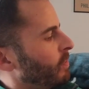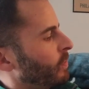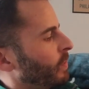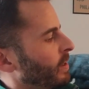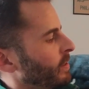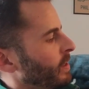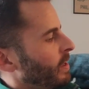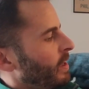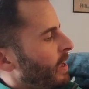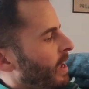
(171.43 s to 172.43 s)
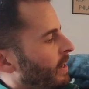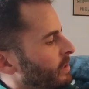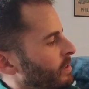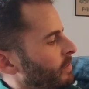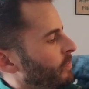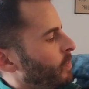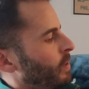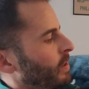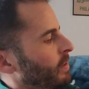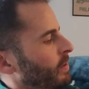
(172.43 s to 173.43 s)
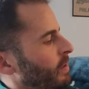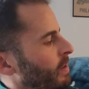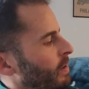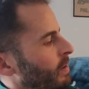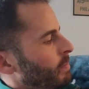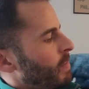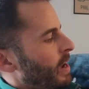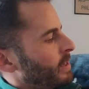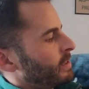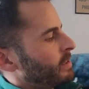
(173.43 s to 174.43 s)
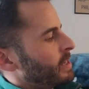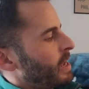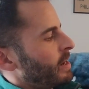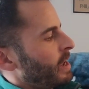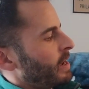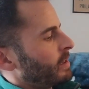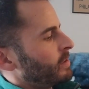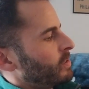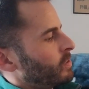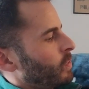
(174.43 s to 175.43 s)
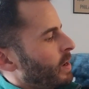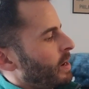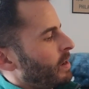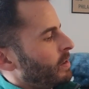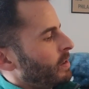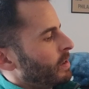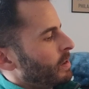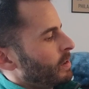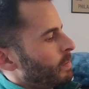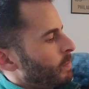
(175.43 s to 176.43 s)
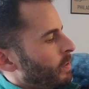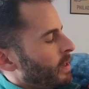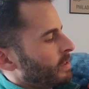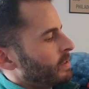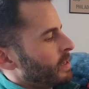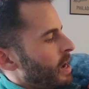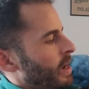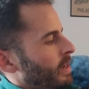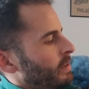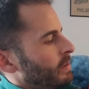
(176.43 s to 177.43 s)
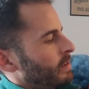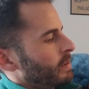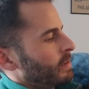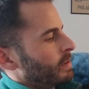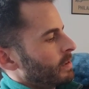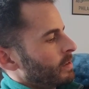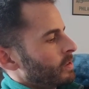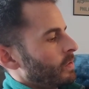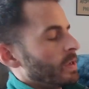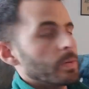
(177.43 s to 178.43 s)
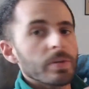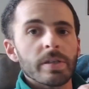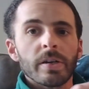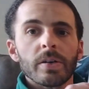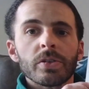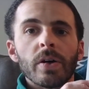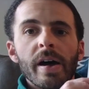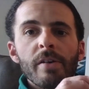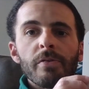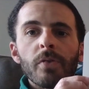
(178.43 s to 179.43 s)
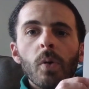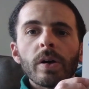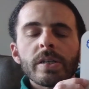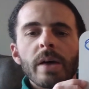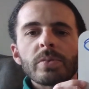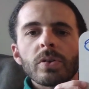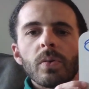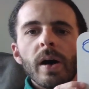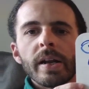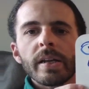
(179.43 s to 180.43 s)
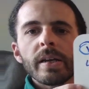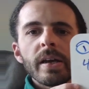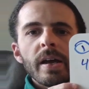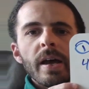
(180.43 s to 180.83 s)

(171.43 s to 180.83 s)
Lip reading: over with x to the fourth minus 10x squared plus 9, so equals 0. So I have 4 times the quantity,